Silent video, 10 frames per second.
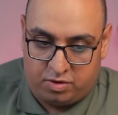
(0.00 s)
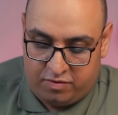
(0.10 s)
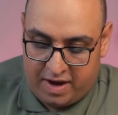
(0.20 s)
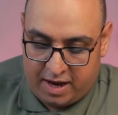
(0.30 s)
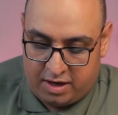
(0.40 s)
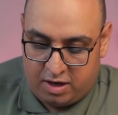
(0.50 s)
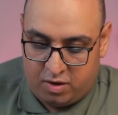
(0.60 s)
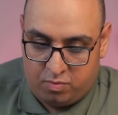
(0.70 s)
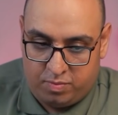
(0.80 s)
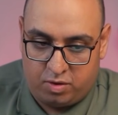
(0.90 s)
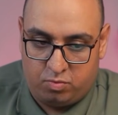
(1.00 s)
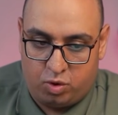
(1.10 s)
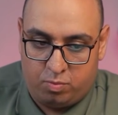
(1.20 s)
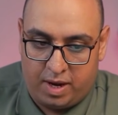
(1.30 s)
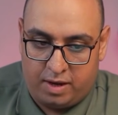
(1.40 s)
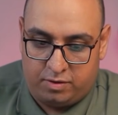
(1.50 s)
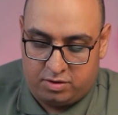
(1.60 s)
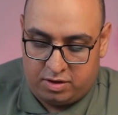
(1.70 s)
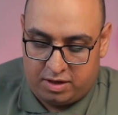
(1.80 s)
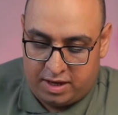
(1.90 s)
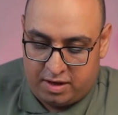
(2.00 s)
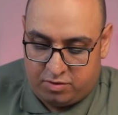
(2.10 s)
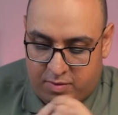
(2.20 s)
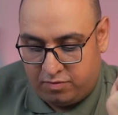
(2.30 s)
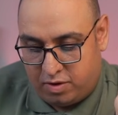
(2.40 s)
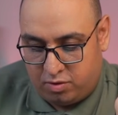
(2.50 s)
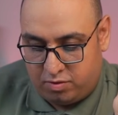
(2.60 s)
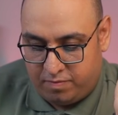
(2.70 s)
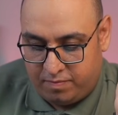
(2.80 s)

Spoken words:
vacuum and robot to connect to my phone.